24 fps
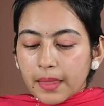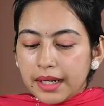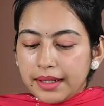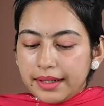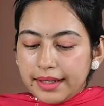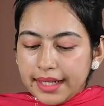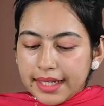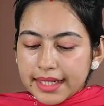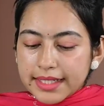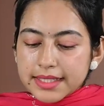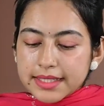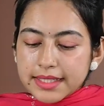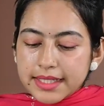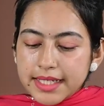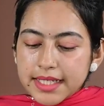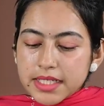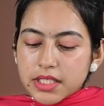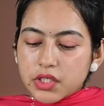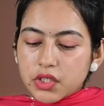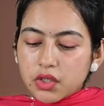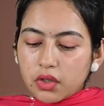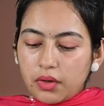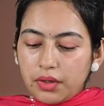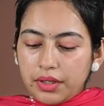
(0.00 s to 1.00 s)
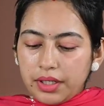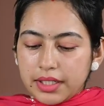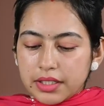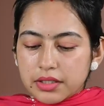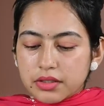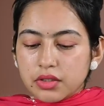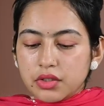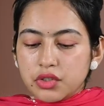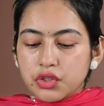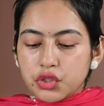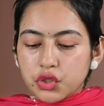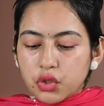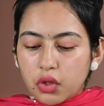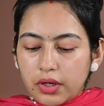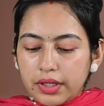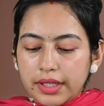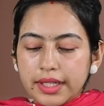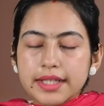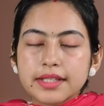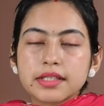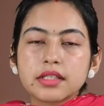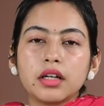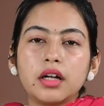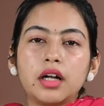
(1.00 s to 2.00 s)
Next is jaundice.
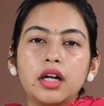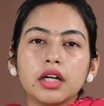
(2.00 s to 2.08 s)
Jaundice